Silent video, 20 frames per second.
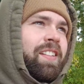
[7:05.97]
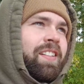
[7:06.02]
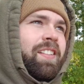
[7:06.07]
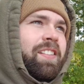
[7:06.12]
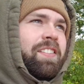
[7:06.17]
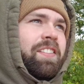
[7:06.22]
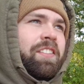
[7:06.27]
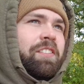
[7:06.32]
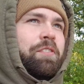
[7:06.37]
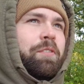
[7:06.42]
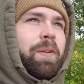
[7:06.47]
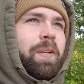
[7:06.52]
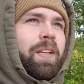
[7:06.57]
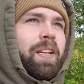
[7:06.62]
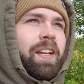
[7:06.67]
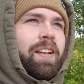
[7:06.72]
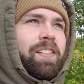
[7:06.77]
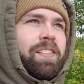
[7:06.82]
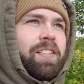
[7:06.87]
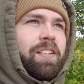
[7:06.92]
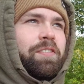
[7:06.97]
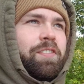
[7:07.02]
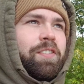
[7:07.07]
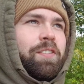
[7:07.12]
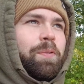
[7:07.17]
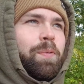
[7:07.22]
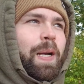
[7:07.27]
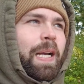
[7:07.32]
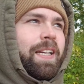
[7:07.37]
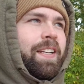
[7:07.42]
Let's see if we can get ourselves
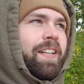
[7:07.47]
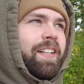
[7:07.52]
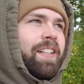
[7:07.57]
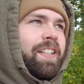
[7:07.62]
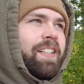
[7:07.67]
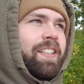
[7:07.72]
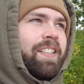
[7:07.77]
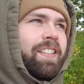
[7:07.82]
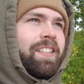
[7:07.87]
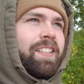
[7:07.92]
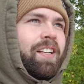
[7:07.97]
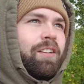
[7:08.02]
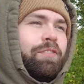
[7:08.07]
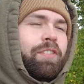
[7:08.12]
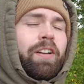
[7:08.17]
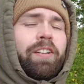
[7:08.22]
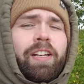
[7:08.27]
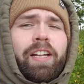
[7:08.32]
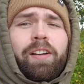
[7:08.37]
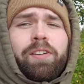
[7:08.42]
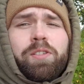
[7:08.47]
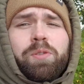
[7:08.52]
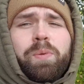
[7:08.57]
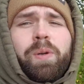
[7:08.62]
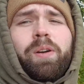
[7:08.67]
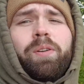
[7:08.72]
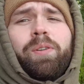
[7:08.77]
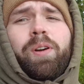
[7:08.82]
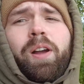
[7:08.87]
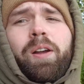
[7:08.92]
a whacker. I found out as
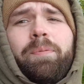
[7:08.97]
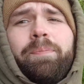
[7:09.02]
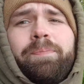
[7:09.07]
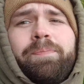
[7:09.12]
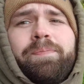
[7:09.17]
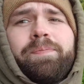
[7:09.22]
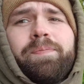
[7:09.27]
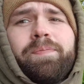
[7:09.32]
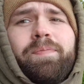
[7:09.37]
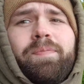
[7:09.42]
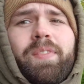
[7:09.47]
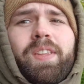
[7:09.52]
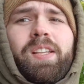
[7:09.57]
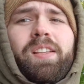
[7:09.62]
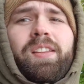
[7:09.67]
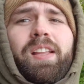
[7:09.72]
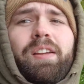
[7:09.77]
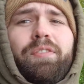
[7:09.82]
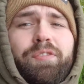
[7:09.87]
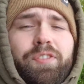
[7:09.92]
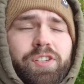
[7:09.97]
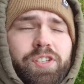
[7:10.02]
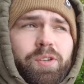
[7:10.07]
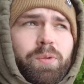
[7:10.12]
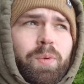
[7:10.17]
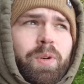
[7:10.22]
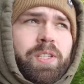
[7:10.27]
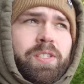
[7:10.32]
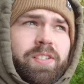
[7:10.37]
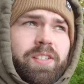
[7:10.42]
well, that fish I
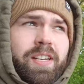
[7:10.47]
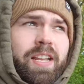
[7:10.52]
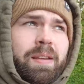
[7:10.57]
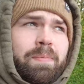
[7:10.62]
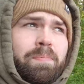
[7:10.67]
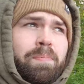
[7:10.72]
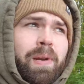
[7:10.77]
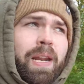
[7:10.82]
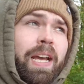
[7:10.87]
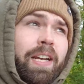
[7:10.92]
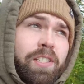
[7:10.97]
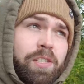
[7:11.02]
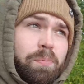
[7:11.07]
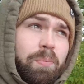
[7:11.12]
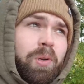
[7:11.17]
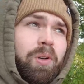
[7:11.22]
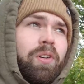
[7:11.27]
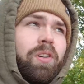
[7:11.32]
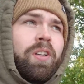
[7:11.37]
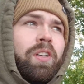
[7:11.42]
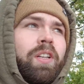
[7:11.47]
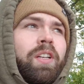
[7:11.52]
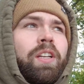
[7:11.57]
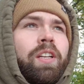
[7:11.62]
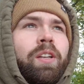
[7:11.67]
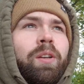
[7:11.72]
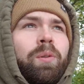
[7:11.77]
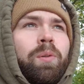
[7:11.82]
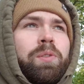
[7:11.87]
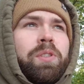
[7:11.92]
wanted to name Black Spot,
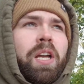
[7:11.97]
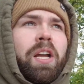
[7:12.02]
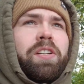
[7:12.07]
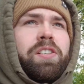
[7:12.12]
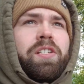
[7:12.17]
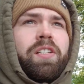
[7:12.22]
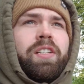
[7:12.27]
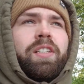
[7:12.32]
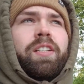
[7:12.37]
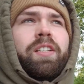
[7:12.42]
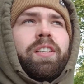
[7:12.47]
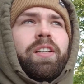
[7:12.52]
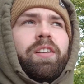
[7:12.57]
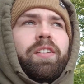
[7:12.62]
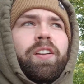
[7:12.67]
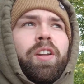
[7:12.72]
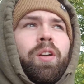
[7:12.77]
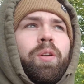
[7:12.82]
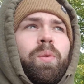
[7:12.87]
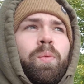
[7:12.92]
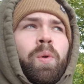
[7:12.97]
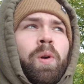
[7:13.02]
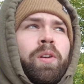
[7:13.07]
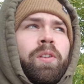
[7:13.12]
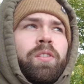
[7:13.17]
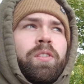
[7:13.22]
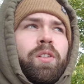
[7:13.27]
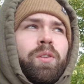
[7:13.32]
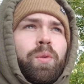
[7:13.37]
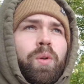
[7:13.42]
it was actually a known
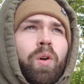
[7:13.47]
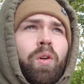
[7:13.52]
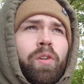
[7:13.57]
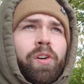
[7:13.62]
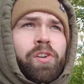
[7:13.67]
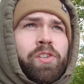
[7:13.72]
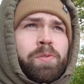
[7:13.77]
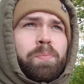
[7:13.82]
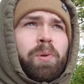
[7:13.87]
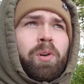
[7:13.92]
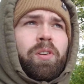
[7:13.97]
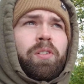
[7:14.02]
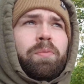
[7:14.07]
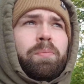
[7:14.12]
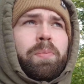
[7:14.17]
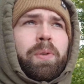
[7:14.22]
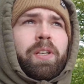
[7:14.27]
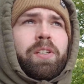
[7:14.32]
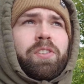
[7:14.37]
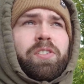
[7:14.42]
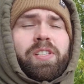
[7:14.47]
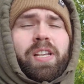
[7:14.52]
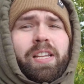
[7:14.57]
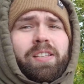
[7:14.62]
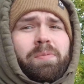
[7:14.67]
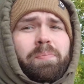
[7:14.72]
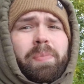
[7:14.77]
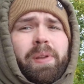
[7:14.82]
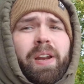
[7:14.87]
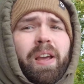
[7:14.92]
one called Orange Spot, but it just
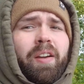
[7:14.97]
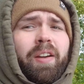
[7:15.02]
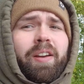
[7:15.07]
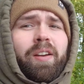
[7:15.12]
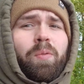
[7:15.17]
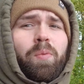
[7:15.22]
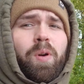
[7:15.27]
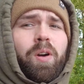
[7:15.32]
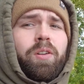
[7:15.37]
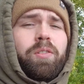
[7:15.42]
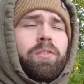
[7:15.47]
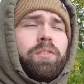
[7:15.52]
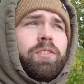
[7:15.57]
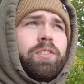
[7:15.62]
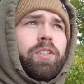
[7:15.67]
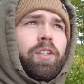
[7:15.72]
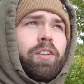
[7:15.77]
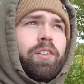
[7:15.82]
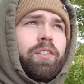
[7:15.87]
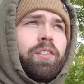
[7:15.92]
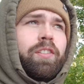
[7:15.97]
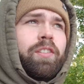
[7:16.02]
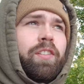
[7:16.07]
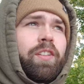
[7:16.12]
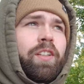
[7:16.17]
hasn't been out in a while, so